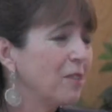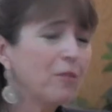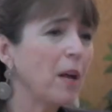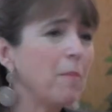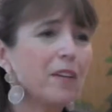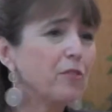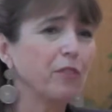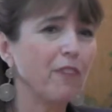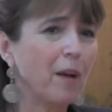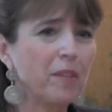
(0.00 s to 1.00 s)
We're not
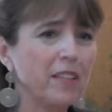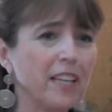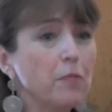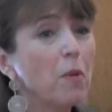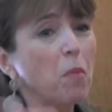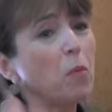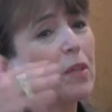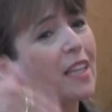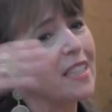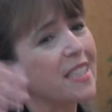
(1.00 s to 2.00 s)
measuring family engagement, but
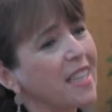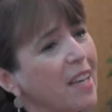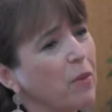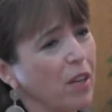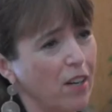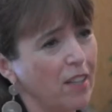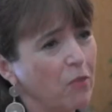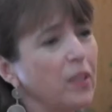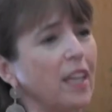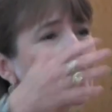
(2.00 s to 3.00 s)
we'd like to say we are.
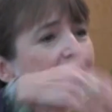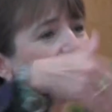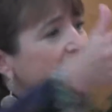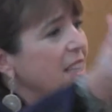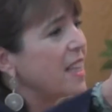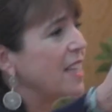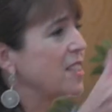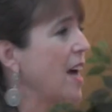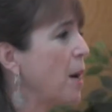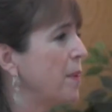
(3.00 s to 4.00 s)
We'd like to say that
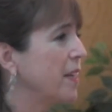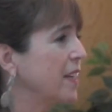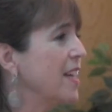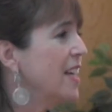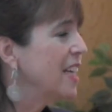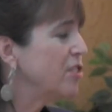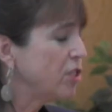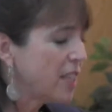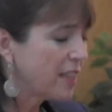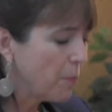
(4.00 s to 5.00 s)
that's happening. It's
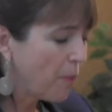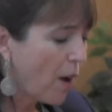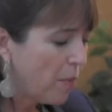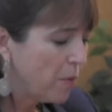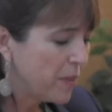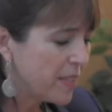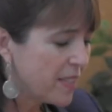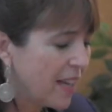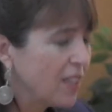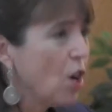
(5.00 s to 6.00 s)
just that the problem is
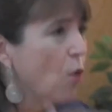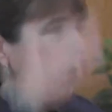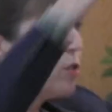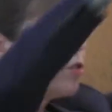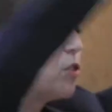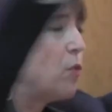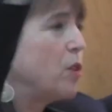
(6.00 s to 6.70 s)
that when you, you